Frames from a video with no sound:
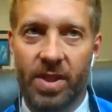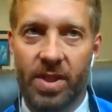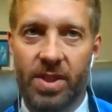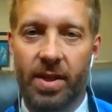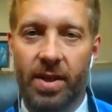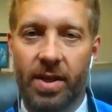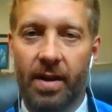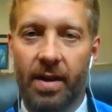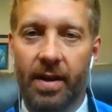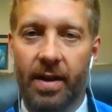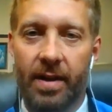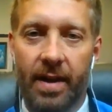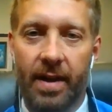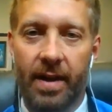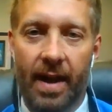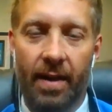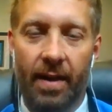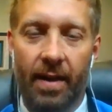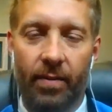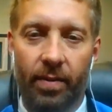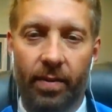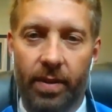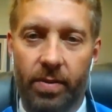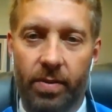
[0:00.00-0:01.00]
We started,
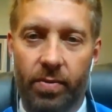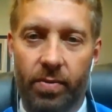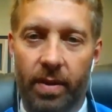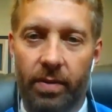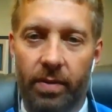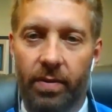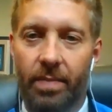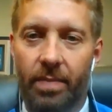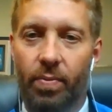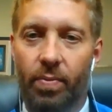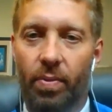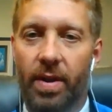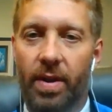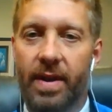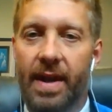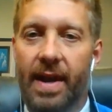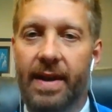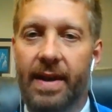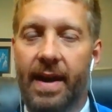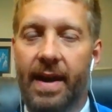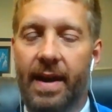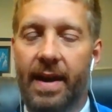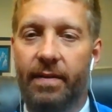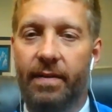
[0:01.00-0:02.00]
with the
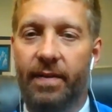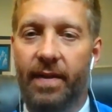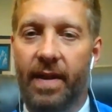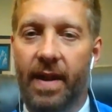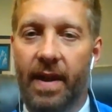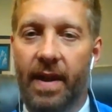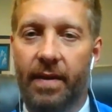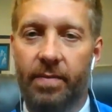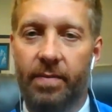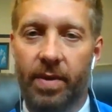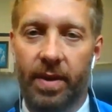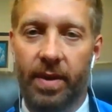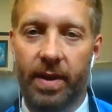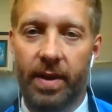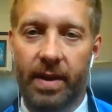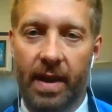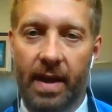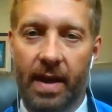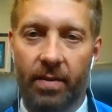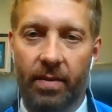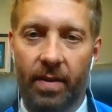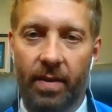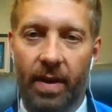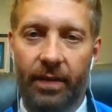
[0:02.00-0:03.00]
$23.995 million
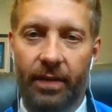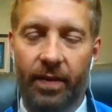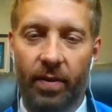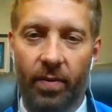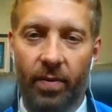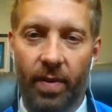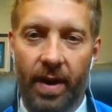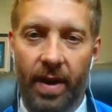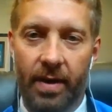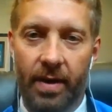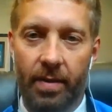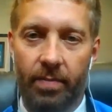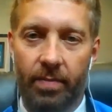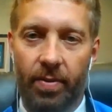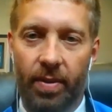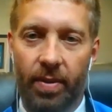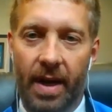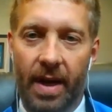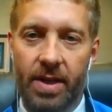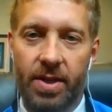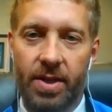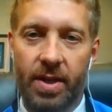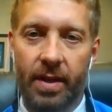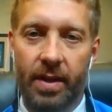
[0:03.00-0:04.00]
referendum
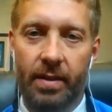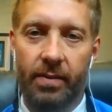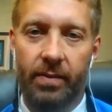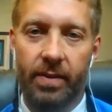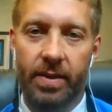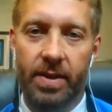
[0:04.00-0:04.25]
project.